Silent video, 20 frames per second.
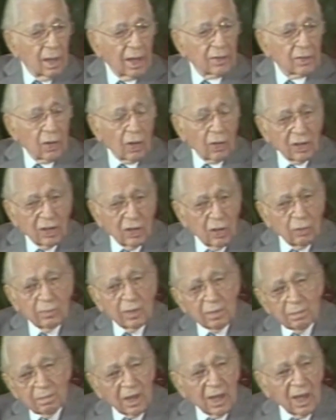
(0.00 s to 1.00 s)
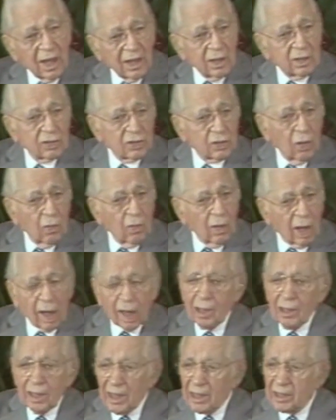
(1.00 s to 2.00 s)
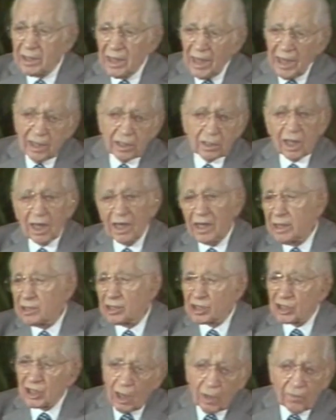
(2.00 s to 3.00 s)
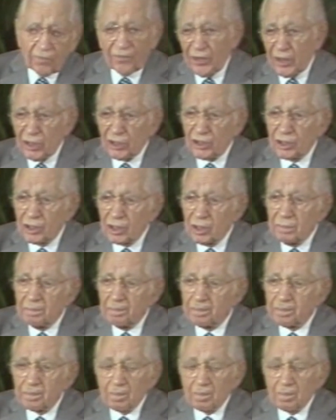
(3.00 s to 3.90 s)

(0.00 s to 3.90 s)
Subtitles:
and on human beings who are innately selfish.